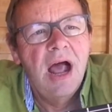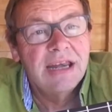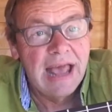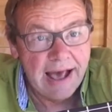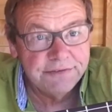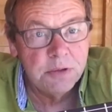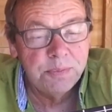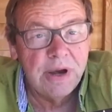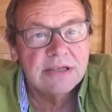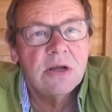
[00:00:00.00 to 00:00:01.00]
And you have to
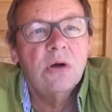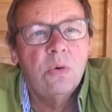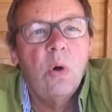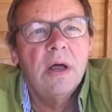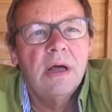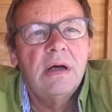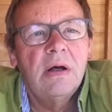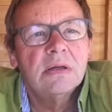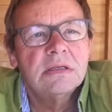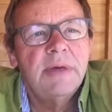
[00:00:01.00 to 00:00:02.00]
press on quite
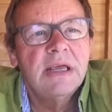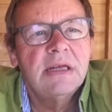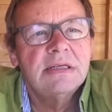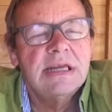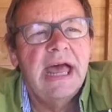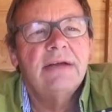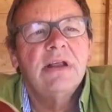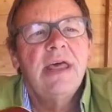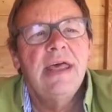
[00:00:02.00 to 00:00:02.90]
hard to make it sound.